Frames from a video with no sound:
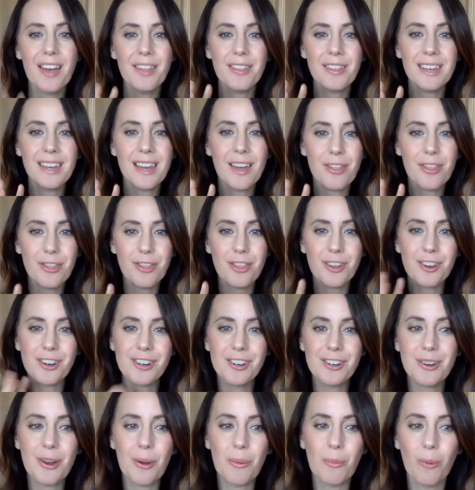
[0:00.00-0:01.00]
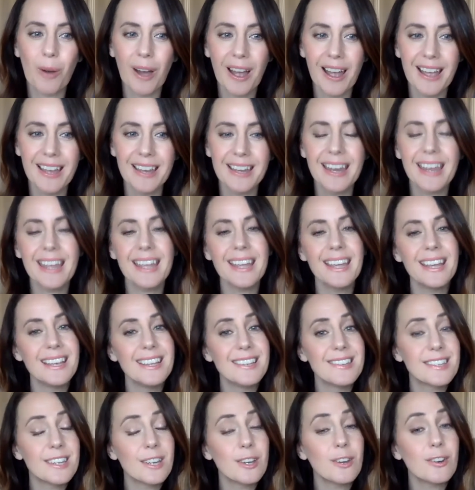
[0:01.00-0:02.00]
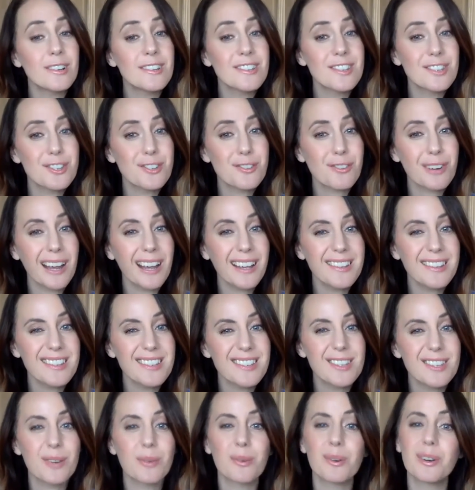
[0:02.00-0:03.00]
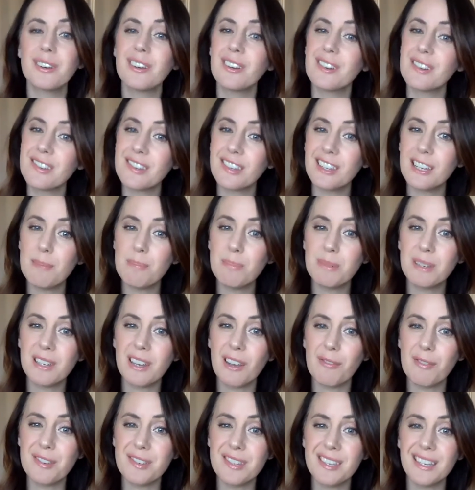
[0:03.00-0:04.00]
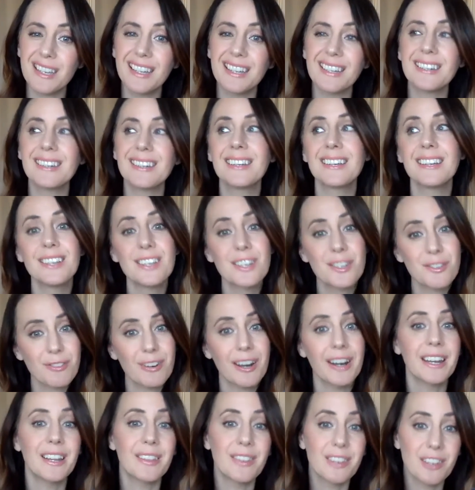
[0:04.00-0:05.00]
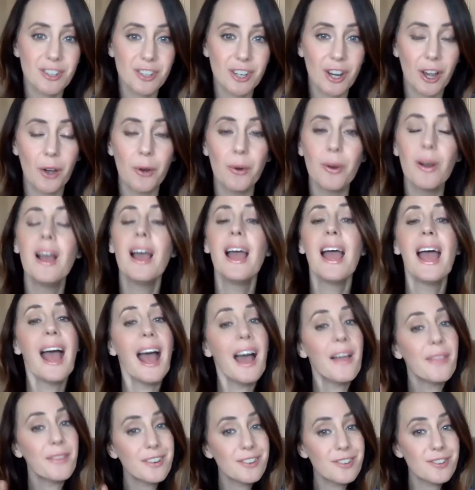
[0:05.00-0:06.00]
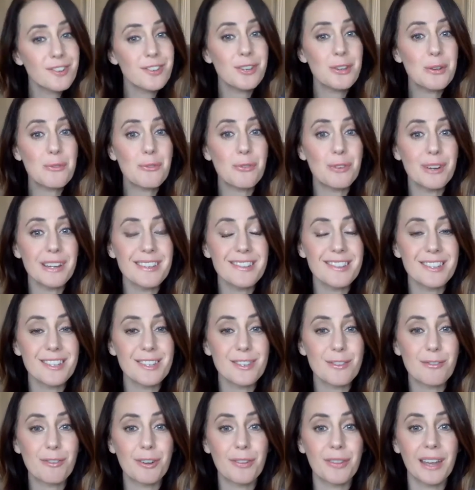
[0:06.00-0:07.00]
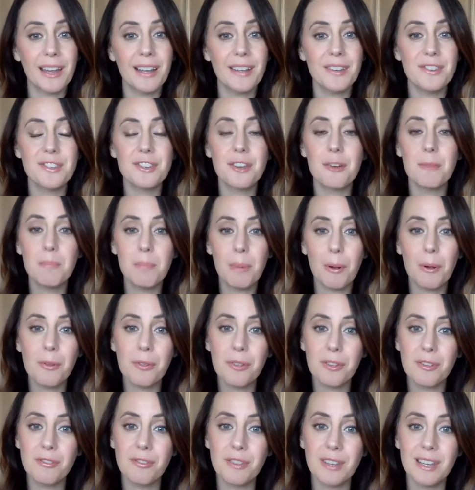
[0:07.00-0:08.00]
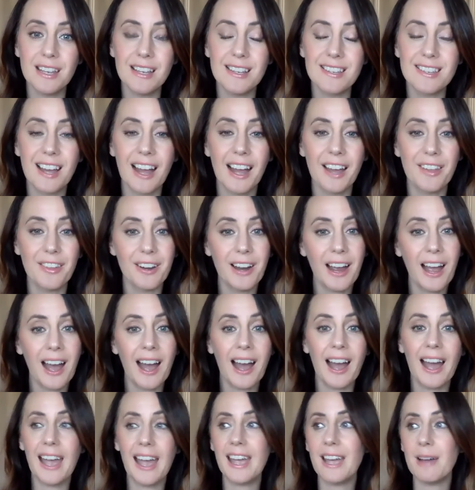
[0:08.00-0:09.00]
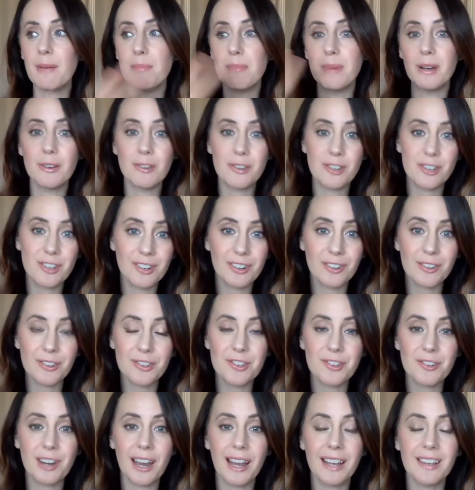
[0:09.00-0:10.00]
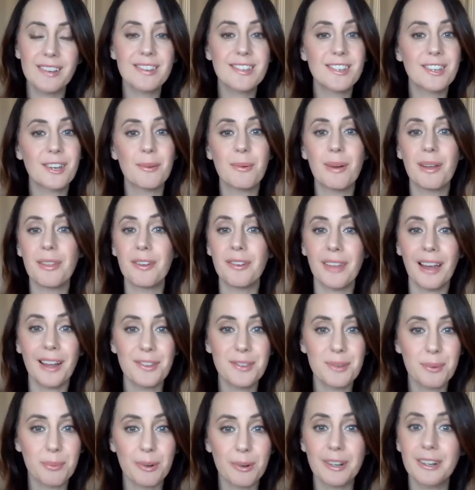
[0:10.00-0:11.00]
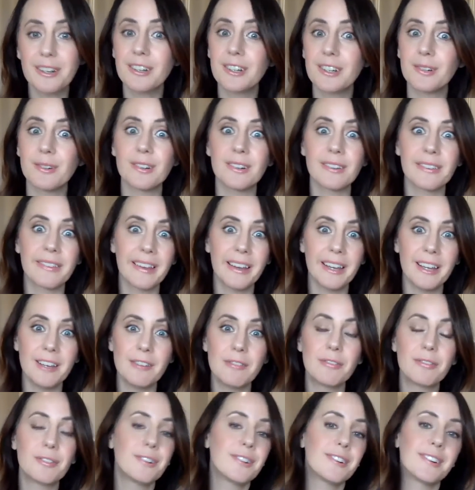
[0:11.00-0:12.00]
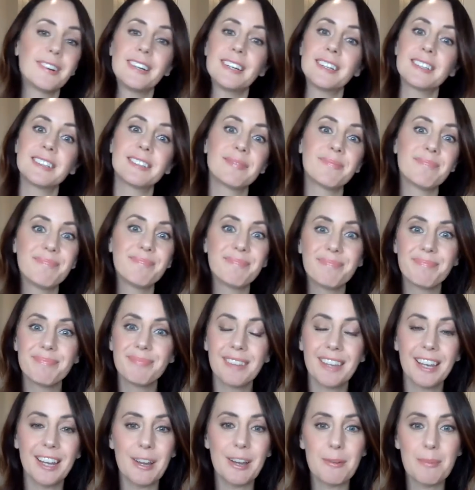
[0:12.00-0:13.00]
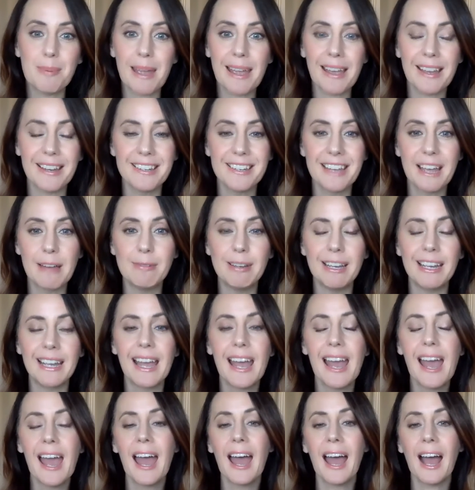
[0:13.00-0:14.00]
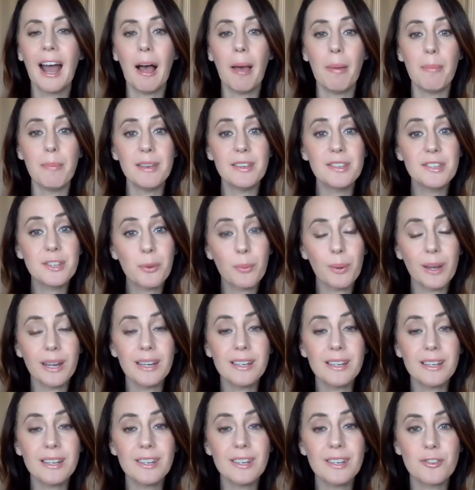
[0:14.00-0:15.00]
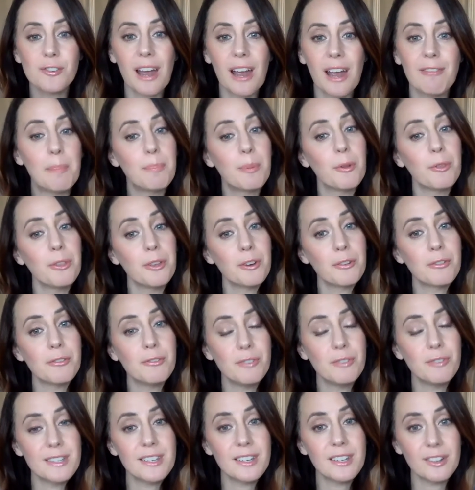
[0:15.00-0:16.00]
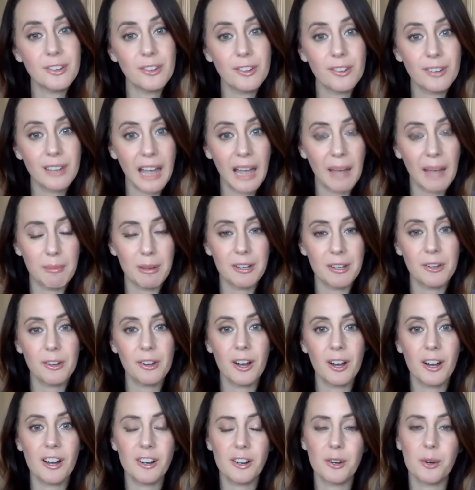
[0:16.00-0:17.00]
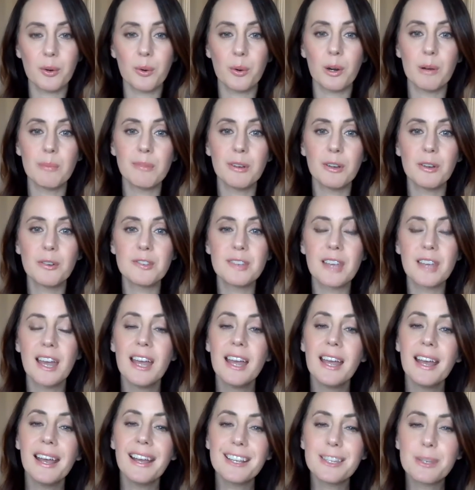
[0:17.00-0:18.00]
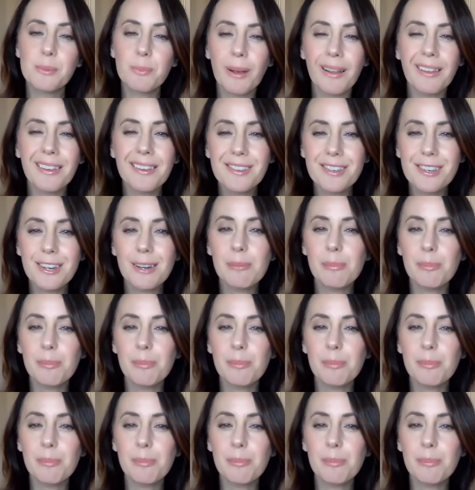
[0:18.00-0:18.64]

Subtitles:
The third one is your stress or your sleep deficit is running the show. And there's 2 reasons for this. So both of these, either high emotional stress, so whether that's work or life or pandemic, is going to drive up both your physical chemical hunger hormones as well as your